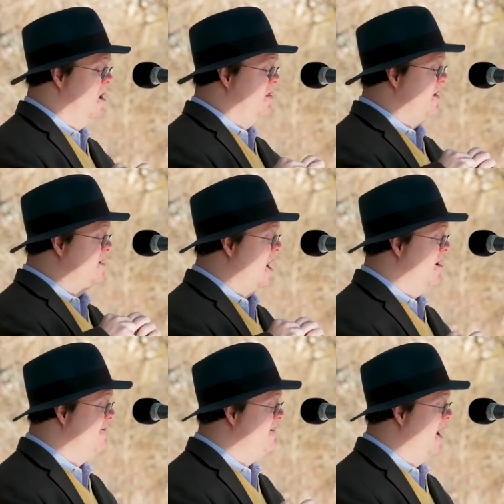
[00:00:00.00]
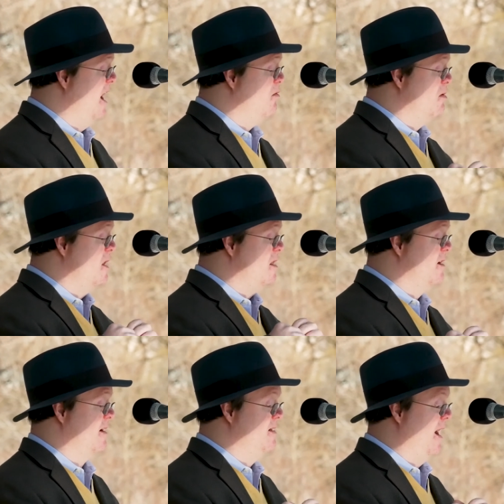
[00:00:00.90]
the terrifying,
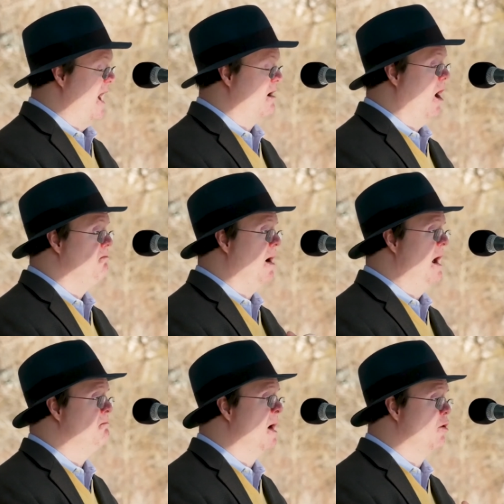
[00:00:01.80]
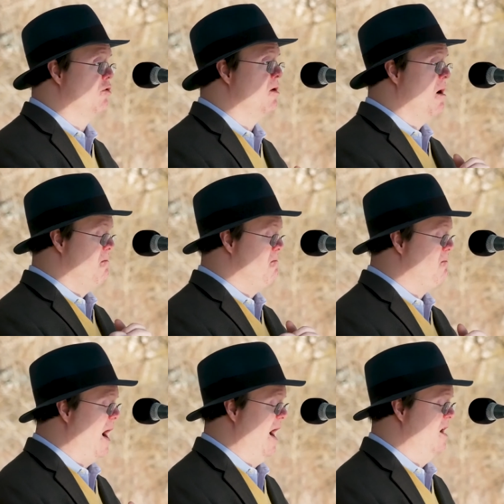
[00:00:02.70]
relentless attack on my mother's
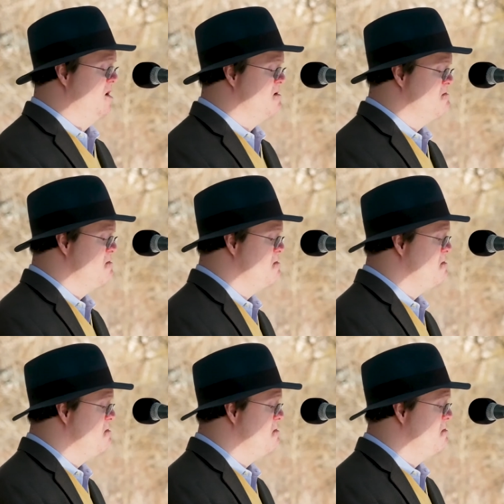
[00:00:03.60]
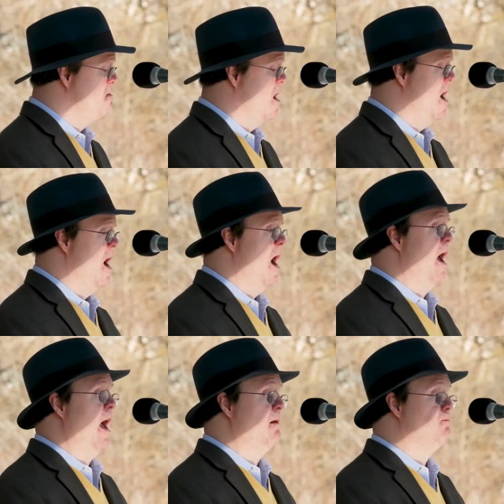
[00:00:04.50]
mind
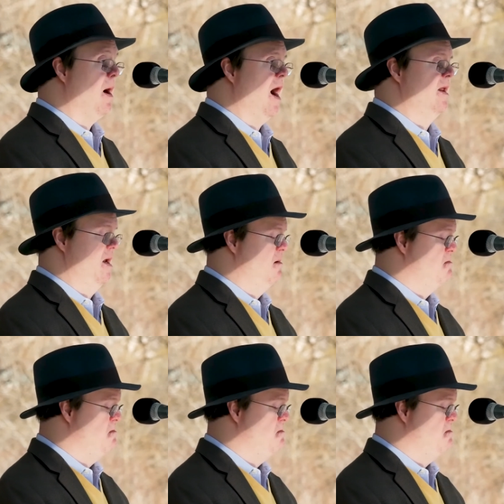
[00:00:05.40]
and body.